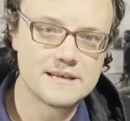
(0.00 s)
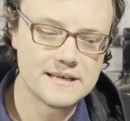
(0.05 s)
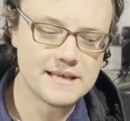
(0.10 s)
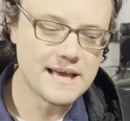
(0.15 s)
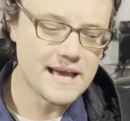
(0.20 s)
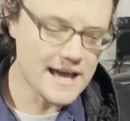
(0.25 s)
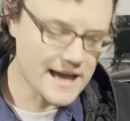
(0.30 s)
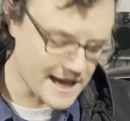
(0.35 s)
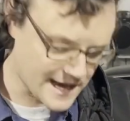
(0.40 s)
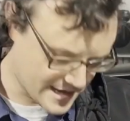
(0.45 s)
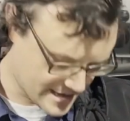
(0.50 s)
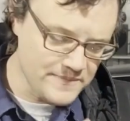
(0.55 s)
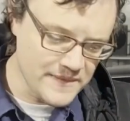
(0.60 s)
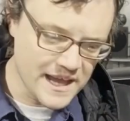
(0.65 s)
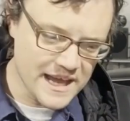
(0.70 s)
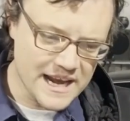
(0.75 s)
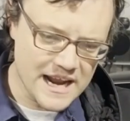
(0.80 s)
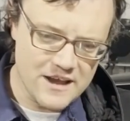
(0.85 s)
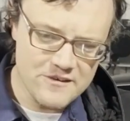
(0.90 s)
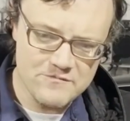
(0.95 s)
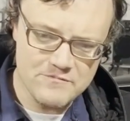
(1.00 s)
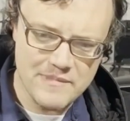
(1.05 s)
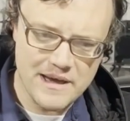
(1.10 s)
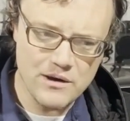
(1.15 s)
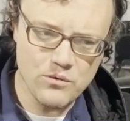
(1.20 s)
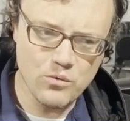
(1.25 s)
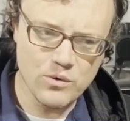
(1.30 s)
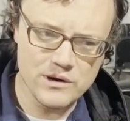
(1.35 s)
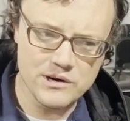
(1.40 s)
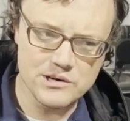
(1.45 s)
Yeah, and I've met
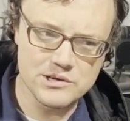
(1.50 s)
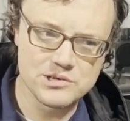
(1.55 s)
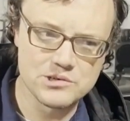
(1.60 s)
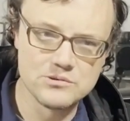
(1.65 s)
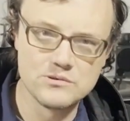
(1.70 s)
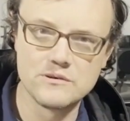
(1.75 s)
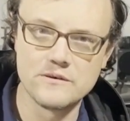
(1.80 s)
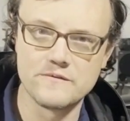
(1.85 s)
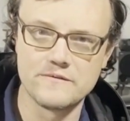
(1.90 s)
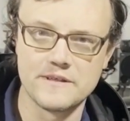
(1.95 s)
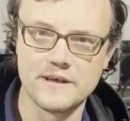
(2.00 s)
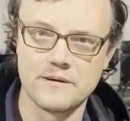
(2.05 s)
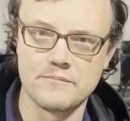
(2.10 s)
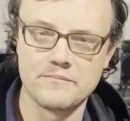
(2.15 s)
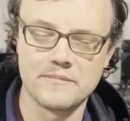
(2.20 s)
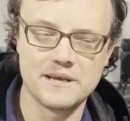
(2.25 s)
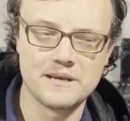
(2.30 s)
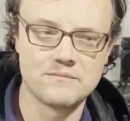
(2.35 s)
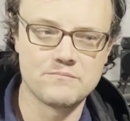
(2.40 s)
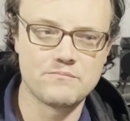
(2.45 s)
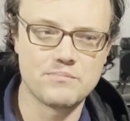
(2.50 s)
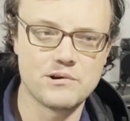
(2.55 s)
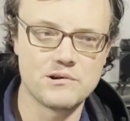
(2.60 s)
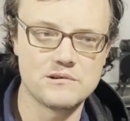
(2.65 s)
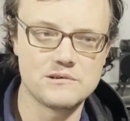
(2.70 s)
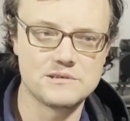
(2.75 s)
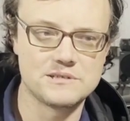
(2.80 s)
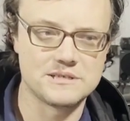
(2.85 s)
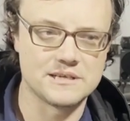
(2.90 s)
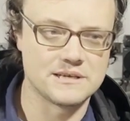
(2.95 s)
one or two of them in
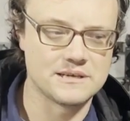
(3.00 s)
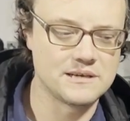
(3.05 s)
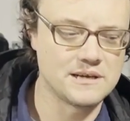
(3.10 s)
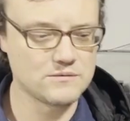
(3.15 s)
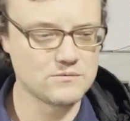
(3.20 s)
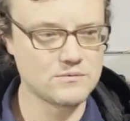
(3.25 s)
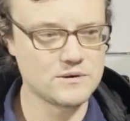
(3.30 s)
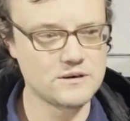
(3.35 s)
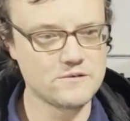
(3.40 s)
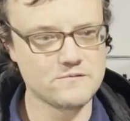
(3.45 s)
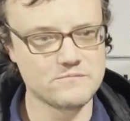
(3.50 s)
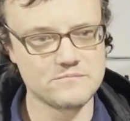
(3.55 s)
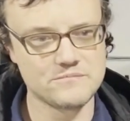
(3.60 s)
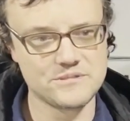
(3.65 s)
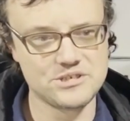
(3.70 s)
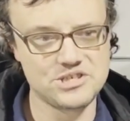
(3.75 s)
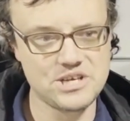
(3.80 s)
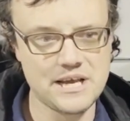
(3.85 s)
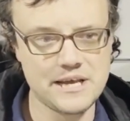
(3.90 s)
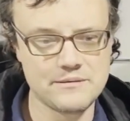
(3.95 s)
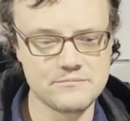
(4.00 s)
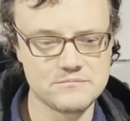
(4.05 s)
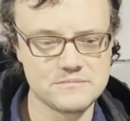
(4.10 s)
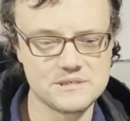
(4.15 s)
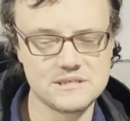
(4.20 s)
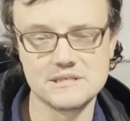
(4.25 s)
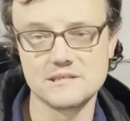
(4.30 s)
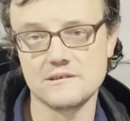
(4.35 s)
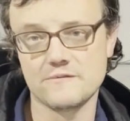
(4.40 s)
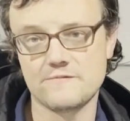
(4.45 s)
person. One of them, James,
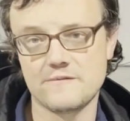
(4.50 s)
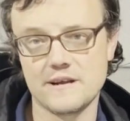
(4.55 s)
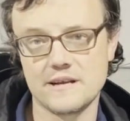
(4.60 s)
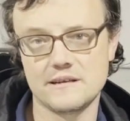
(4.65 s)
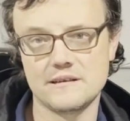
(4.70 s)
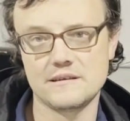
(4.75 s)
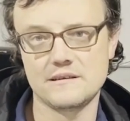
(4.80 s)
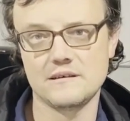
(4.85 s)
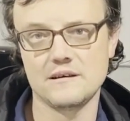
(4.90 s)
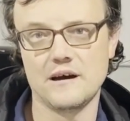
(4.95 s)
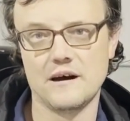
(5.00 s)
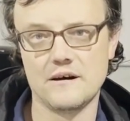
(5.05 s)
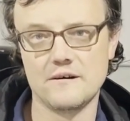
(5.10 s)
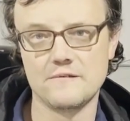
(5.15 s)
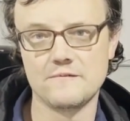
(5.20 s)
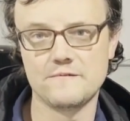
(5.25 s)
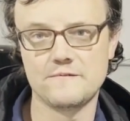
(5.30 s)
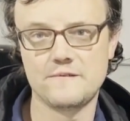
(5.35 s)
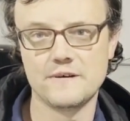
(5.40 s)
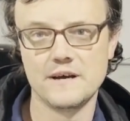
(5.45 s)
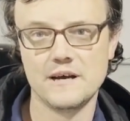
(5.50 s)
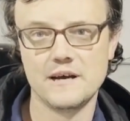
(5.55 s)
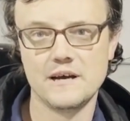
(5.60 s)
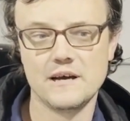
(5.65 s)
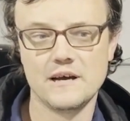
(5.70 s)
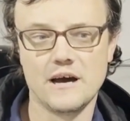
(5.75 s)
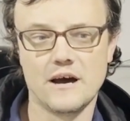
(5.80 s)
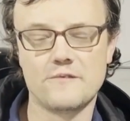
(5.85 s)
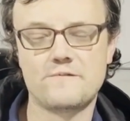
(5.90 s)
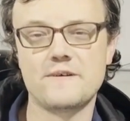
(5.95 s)
is a
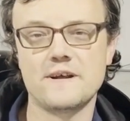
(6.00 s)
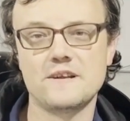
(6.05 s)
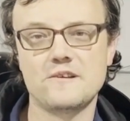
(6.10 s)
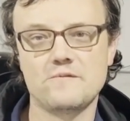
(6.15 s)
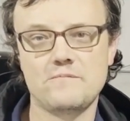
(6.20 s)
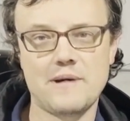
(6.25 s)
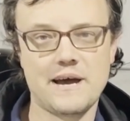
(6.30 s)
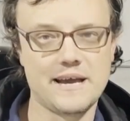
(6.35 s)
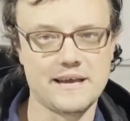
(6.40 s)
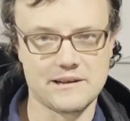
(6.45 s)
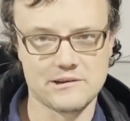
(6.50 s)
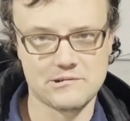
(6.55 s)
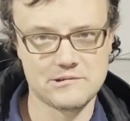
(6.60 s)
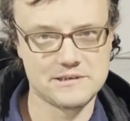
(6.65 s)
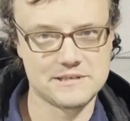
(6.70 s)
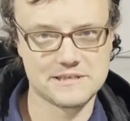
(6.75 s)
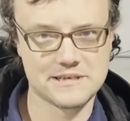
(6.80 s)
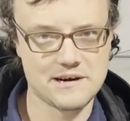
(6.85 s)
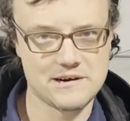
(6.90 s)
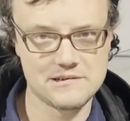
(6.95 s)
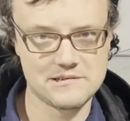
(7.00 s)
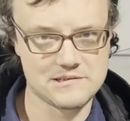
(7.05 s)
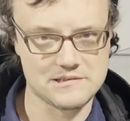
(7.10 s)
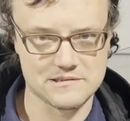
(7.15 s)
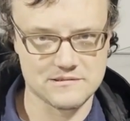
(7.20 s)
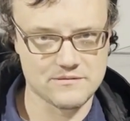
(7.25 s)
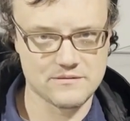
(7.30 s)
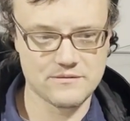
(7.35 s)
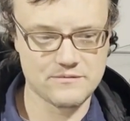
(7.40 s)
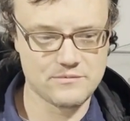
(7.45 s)
friend of mine, Chris Carson,
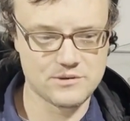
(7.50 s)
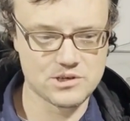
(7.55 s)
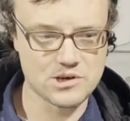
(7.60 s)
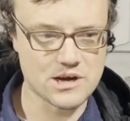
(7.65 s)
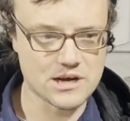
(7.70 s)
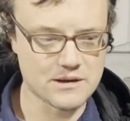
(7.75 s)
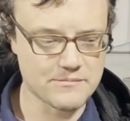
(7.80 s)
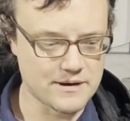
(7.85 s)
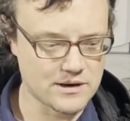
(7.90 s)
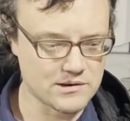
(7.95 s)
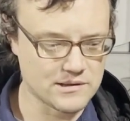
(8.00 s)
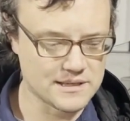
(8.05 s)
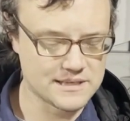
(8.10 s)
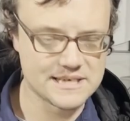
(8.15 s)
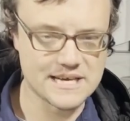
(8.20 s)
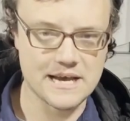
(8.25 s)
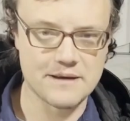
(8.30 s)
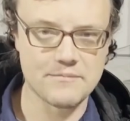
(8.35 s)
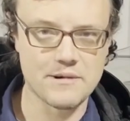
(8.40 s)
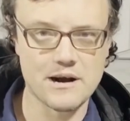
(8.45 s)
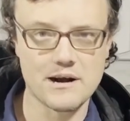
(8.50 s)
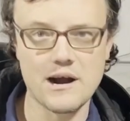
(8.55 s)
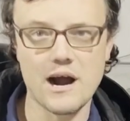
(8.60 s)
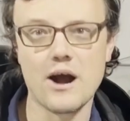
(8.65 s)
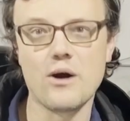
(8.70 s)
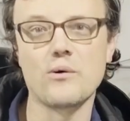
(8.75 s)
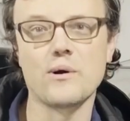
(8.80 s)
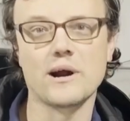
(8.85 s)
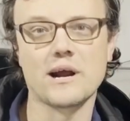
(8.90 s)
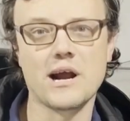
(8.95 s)
who we talk about all the time,
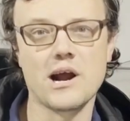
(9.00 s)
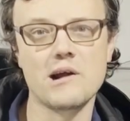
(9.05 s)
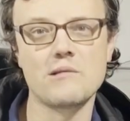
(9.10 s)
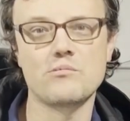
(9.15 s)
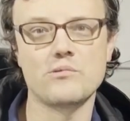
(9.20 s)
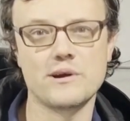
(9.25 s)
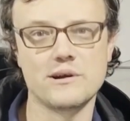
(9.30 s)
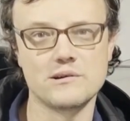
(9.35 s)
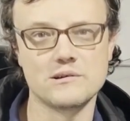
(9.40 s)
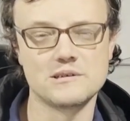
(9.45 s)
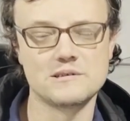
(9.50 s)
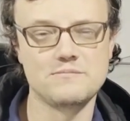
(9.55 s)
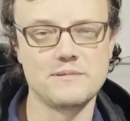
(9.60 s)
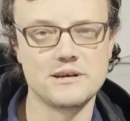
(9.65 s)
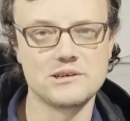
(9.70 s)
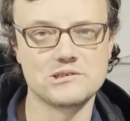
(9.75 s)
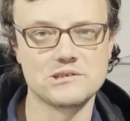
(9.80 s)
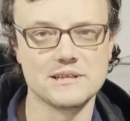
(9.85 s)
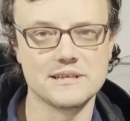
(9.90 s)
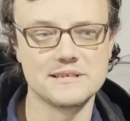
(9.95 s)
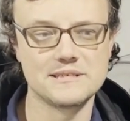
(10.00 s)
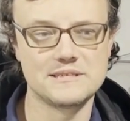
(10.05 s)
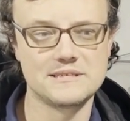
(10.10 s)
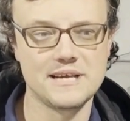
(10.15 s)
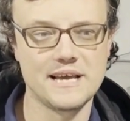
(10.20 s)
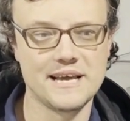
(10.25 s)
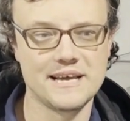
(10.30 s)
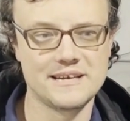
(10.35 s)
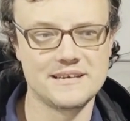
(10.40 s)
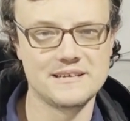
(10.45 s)
our carburetor specialist
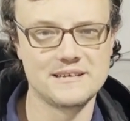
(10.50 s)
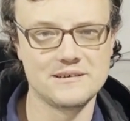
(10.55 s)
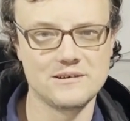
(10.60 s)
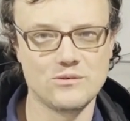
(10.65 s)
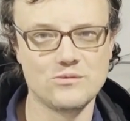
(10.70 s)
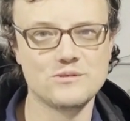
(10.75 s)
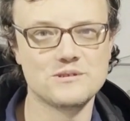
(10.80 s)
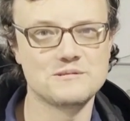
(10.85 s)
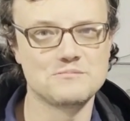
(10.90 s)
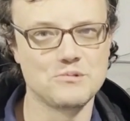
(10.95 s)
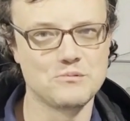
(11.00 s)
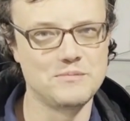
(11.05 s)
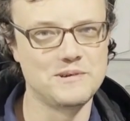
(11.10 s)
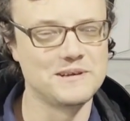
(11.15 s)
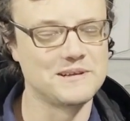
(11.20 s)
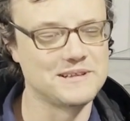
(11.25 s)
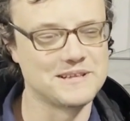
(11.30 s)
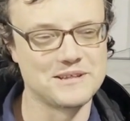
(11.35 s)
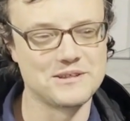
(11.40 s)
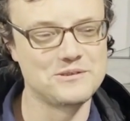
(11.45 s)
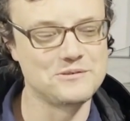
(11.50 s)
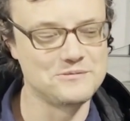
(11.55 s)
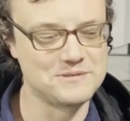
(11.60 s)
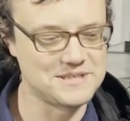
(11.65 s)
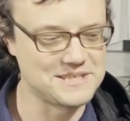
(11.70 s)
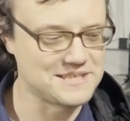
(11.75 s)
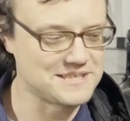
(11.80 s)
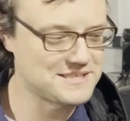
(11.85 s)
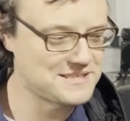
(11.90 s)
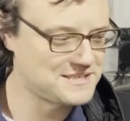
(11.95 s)
and Oldsmobile
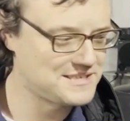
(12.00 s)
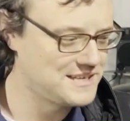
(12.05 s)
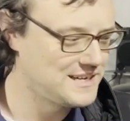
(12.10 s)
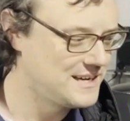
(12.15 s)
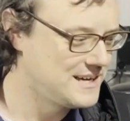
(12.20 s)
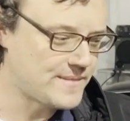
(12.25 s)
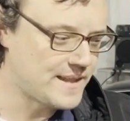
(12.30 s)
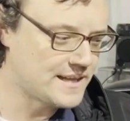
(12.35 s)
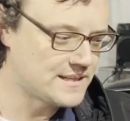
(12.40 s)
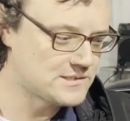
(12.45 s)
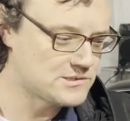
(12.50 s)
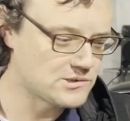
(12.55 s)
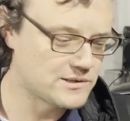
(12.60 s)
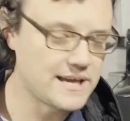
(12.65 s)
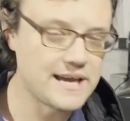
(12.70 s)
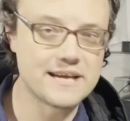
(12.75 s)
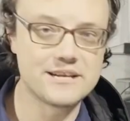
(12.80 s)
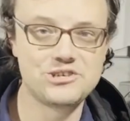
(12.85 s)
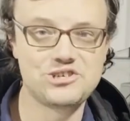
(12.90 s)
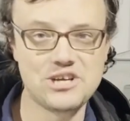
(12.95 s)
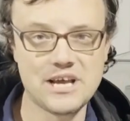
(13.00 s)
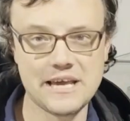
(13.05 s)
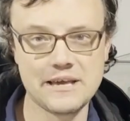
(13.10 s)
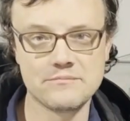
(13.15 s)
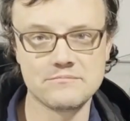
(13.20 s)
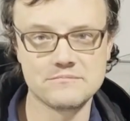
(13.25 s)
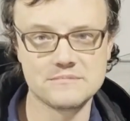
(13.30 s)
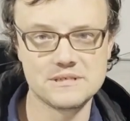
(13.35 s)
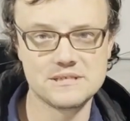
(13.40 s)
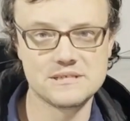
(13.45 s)
enthusiast. And so yeah,
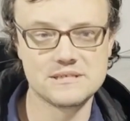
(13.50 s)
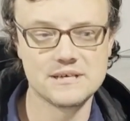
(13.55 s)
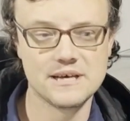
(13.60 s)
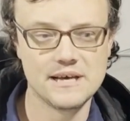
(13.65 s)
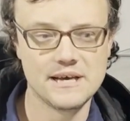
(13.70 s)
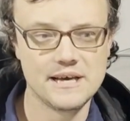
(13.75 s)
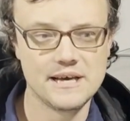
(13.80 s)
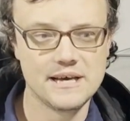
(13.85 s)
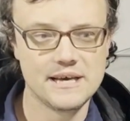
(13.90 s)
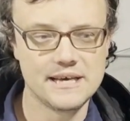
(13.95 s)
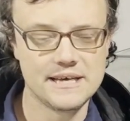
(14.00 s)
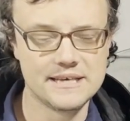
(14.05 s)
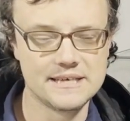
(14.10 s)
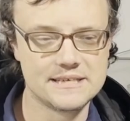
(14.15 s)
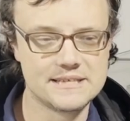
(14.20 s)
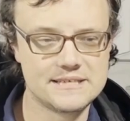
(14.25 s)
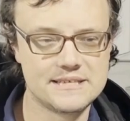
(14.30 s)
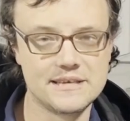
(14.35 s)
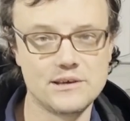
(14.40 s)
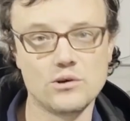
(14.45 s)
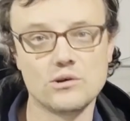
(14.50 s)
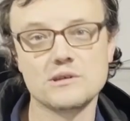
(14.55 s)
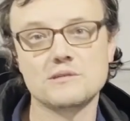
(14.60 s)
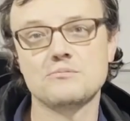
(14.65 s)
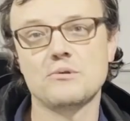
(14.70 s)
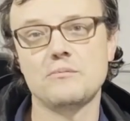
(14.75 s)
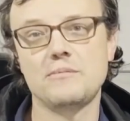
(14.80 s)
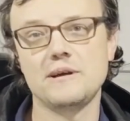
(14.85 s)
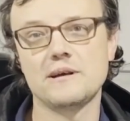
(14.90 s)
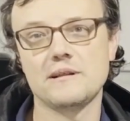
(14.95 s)
James is the
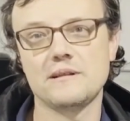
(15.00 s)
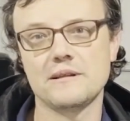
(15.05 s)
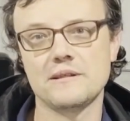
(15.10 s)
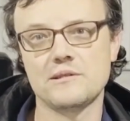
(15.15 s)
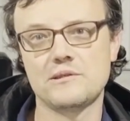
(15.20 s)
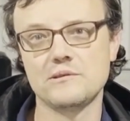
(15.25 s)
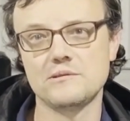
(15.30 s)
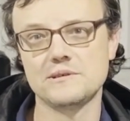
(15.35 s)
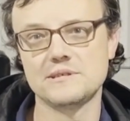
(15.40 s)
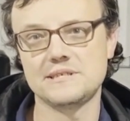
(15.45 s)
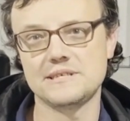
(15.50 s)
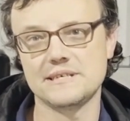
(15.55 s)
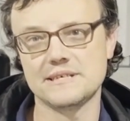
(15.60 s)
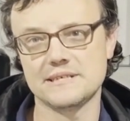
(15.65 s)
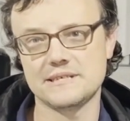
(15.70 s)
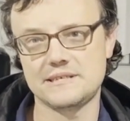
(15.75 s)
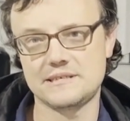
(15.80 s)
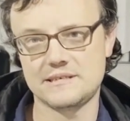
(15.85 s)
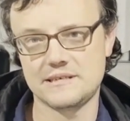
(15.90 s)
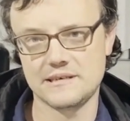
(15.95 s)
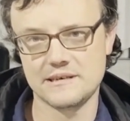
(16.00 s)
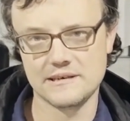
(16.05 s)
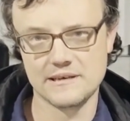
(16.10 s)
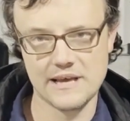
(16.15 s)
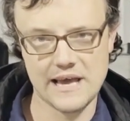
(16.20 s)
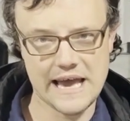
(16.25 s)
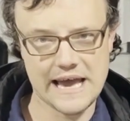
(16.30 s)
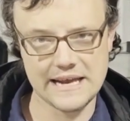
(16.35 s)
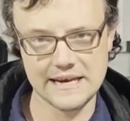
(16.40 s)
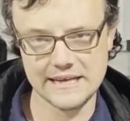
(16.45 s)
Oldsmobile enthusiast
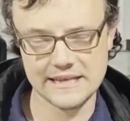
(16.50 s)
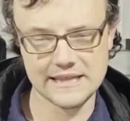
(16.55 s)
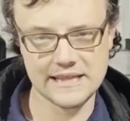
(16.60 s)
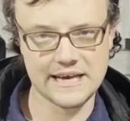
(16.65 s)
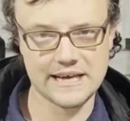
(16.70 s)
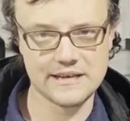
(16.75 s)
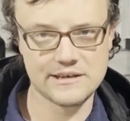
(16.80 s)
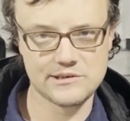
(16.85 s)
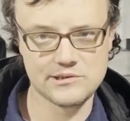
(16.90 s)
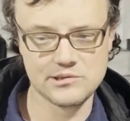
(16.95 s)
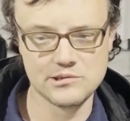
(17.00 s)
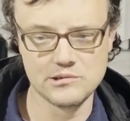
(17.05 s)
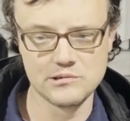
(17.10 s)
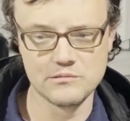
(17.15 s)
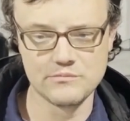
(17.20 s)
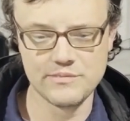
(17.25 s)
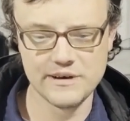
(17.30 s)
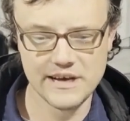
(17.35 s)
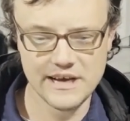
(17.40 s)
at Inline Tube.